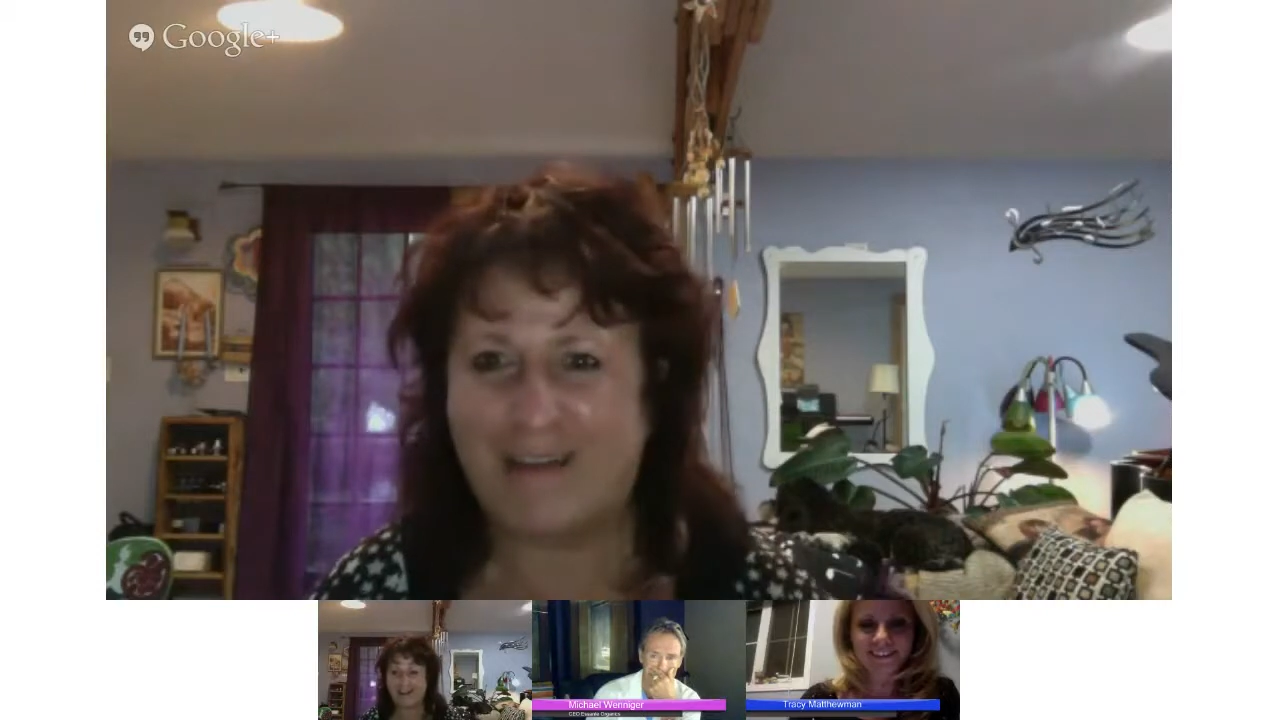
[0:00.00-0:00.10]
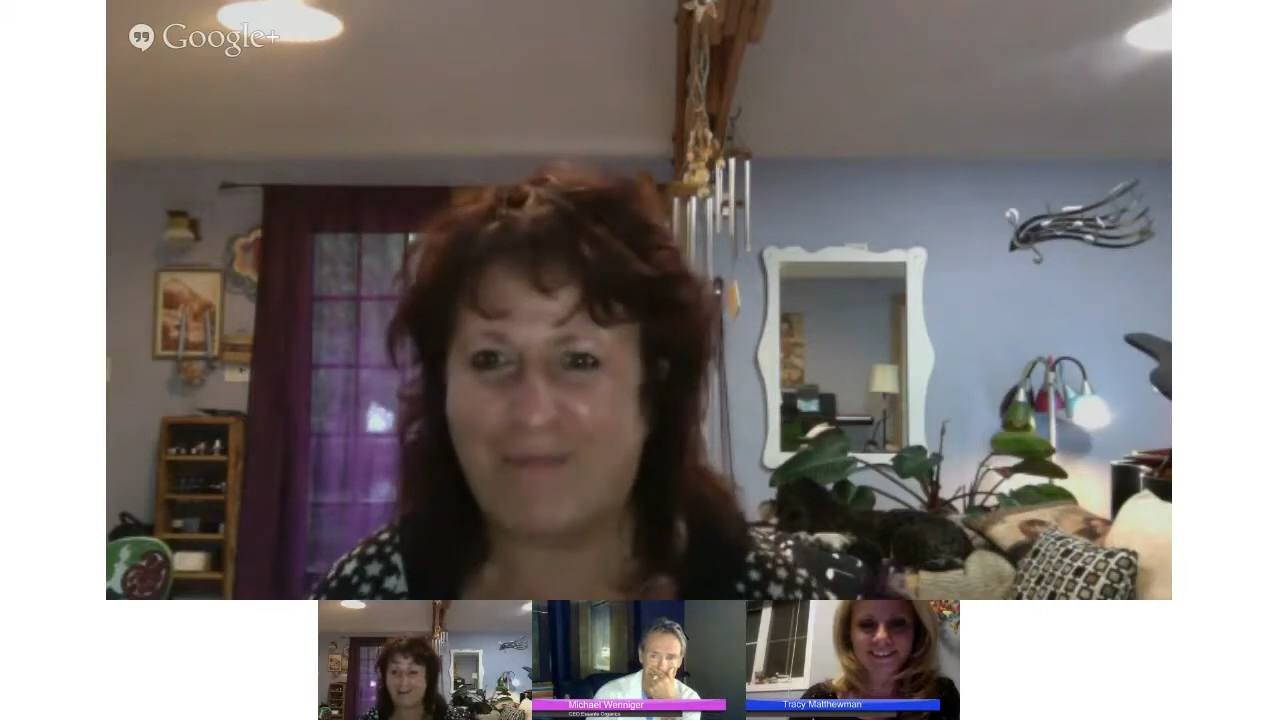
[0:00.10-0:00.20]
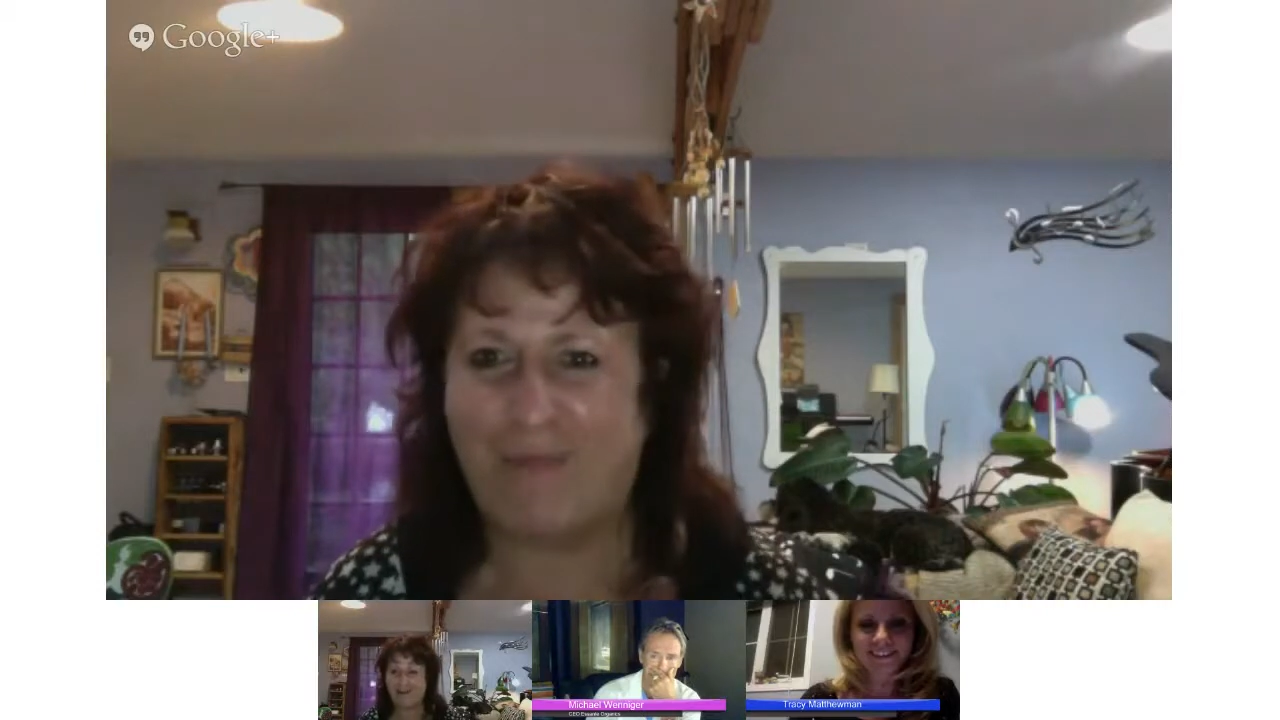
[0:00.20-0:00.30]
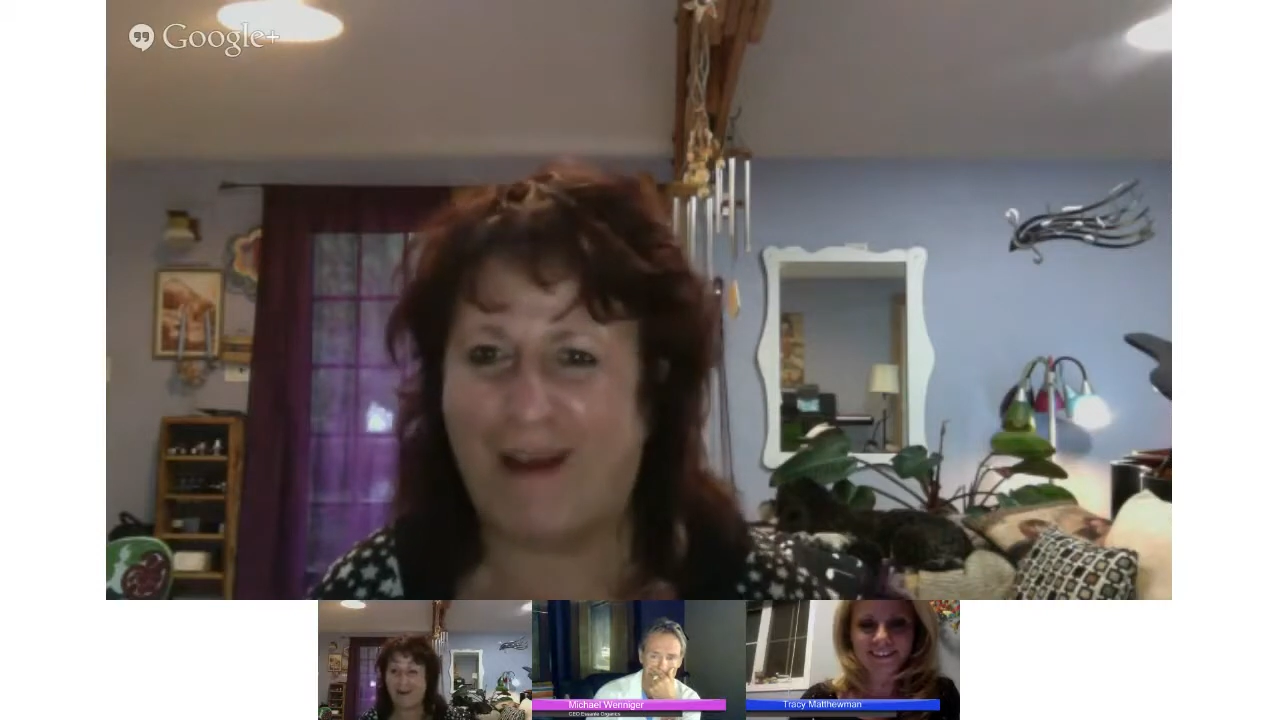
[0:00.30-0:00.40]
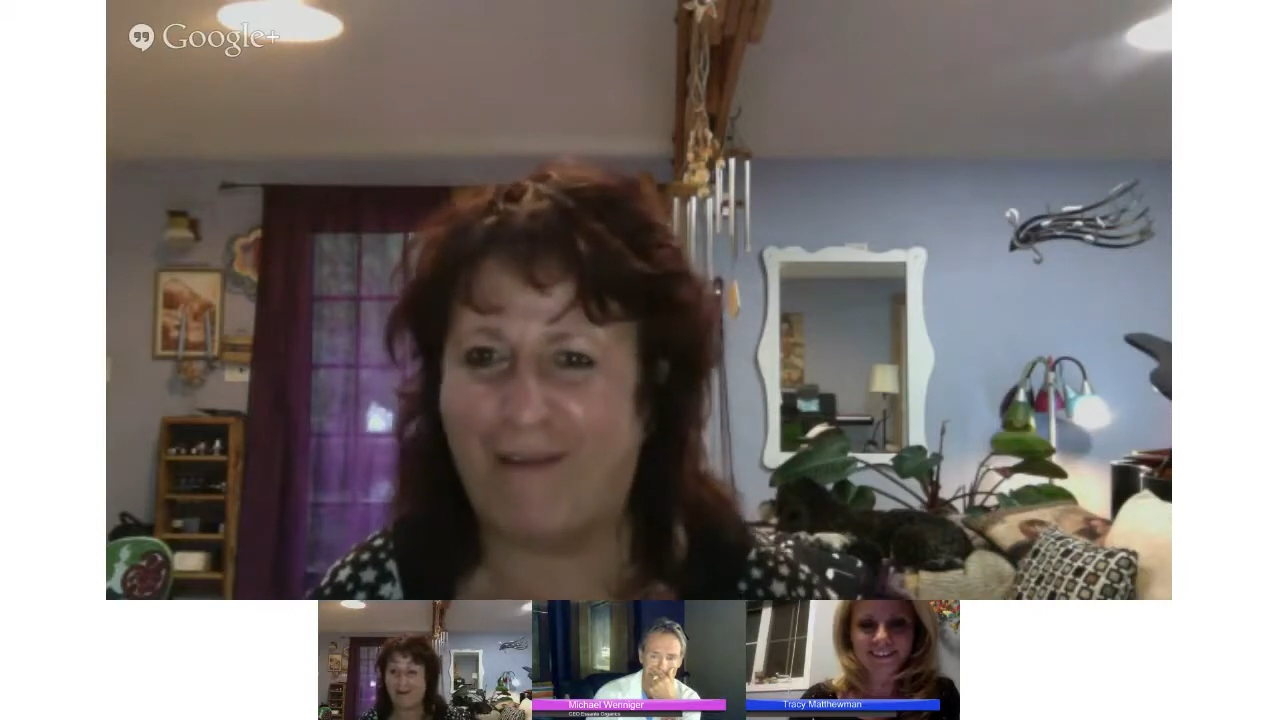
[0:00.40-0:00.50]

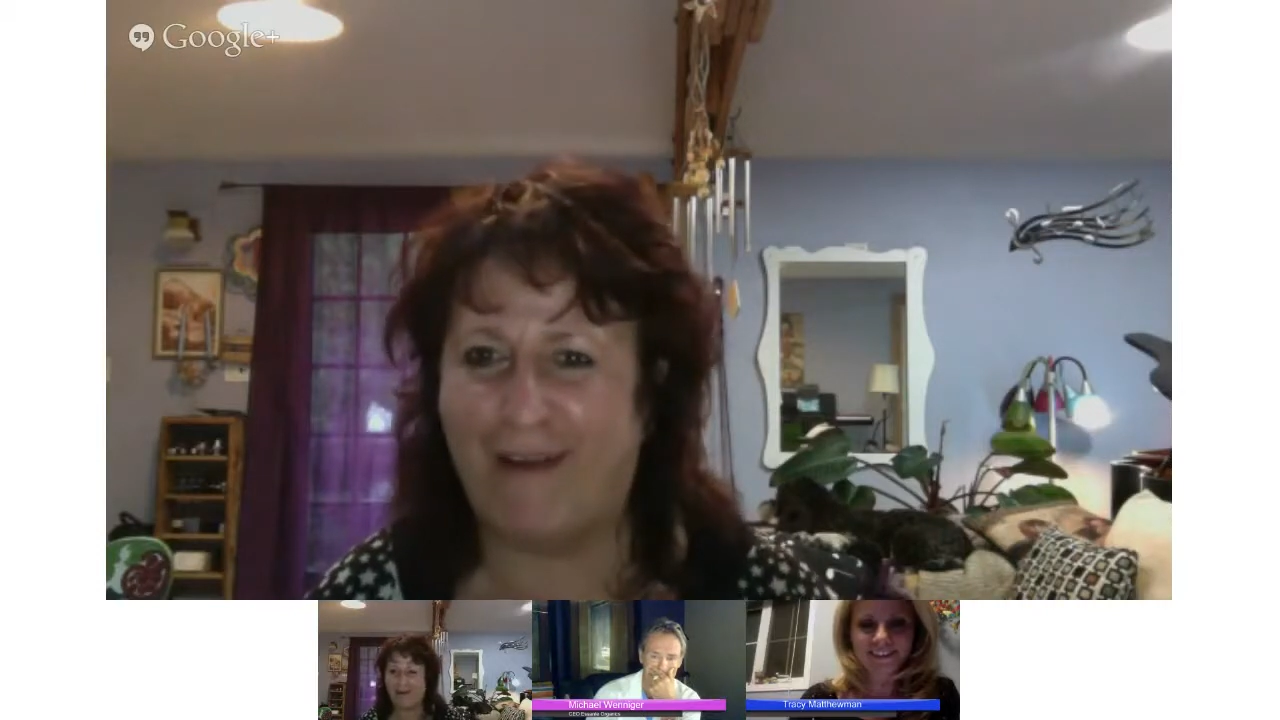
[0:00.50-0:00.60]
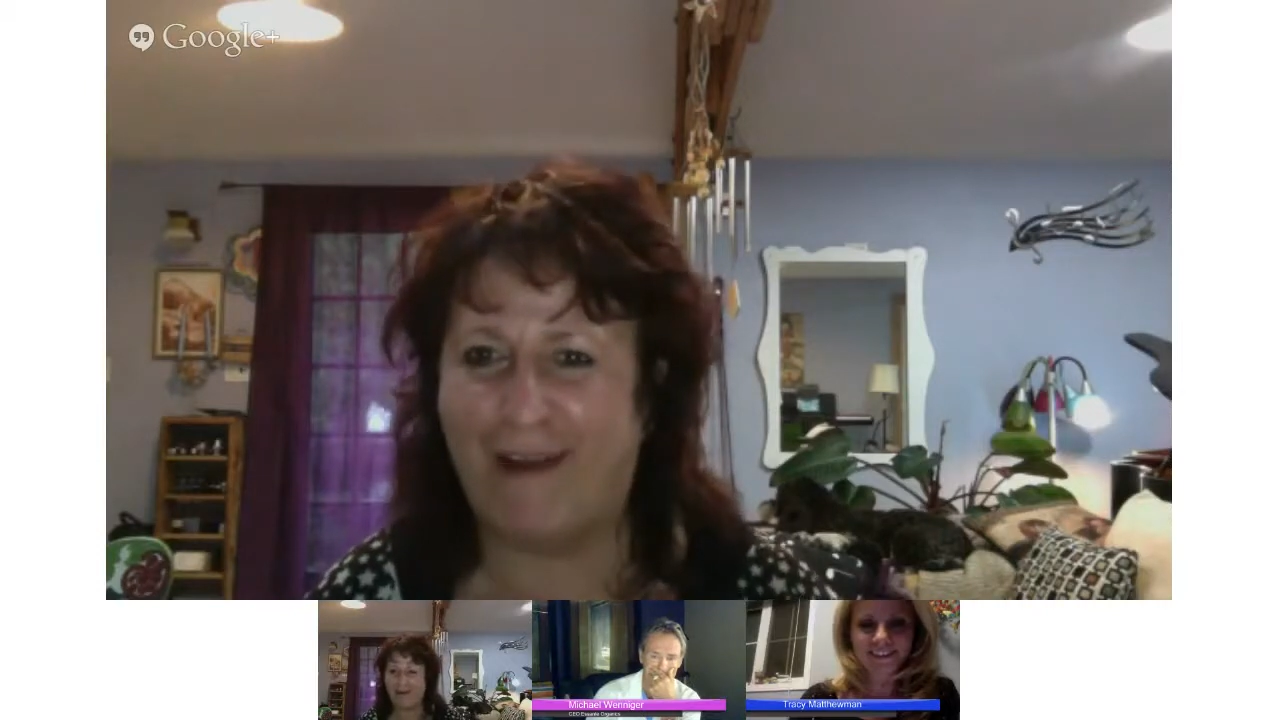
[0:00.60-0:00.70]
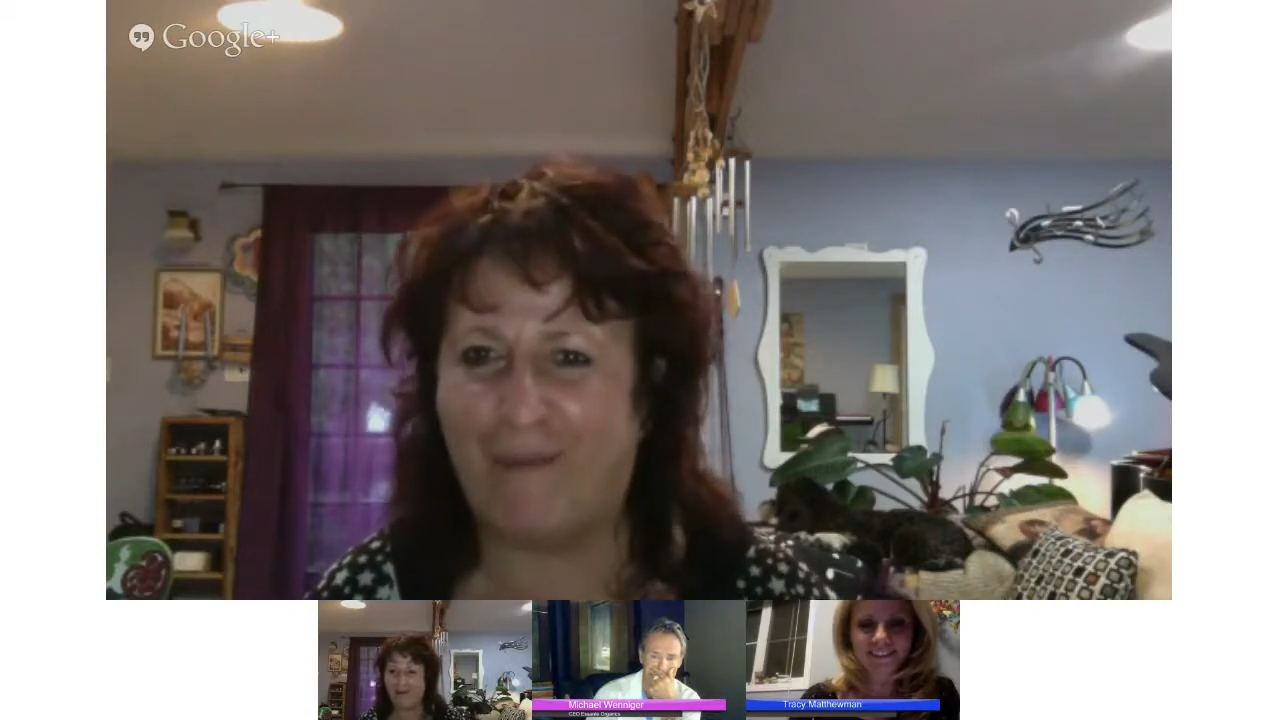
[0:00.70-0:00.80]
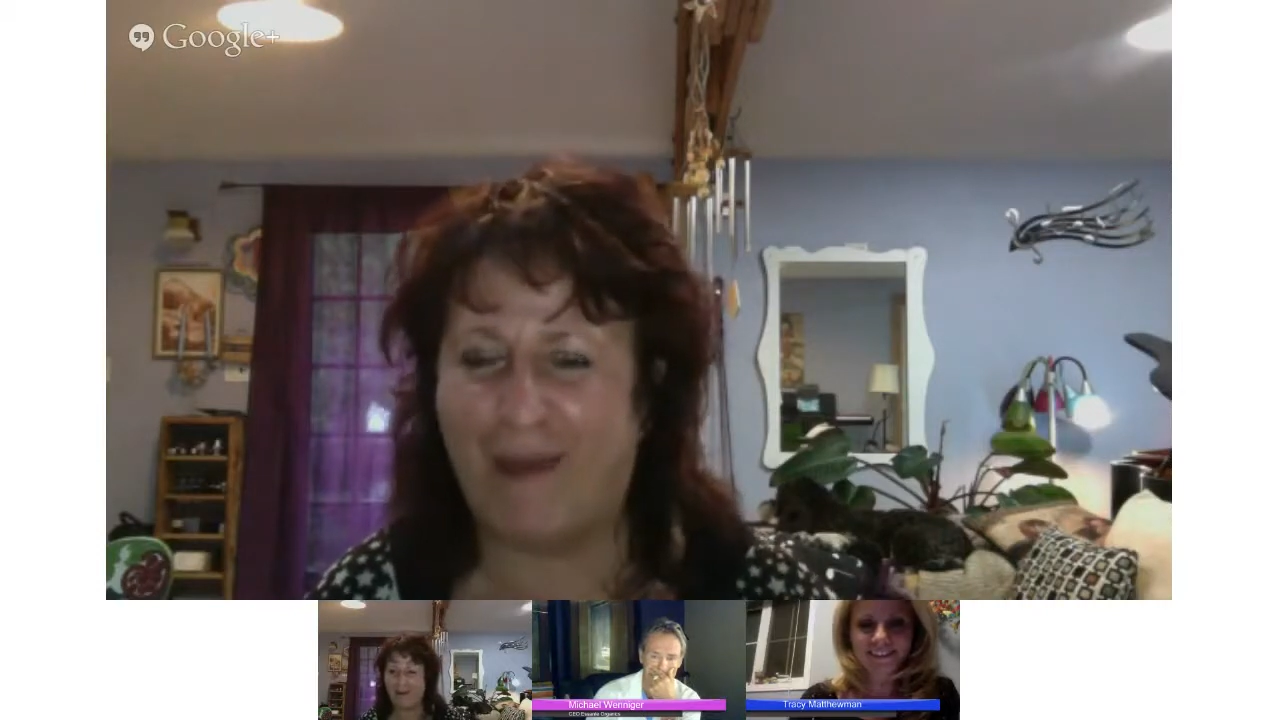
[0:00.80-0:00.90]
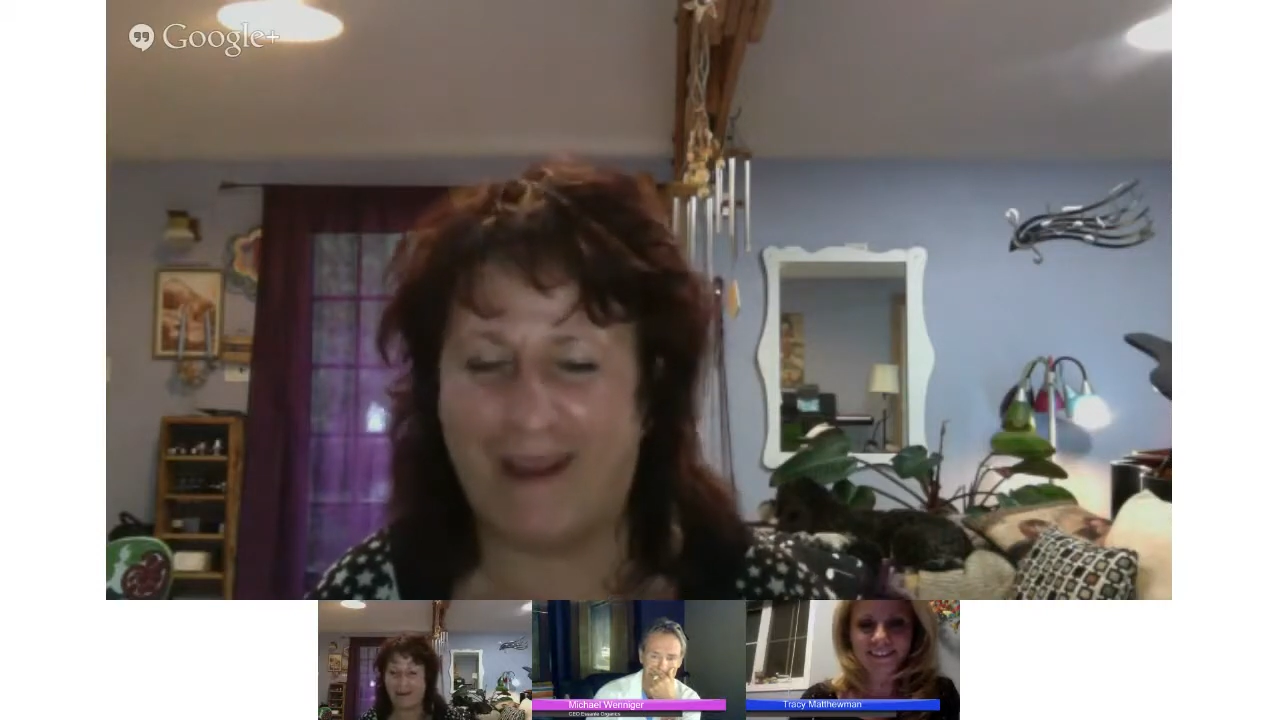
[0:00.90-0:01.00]
spot right away,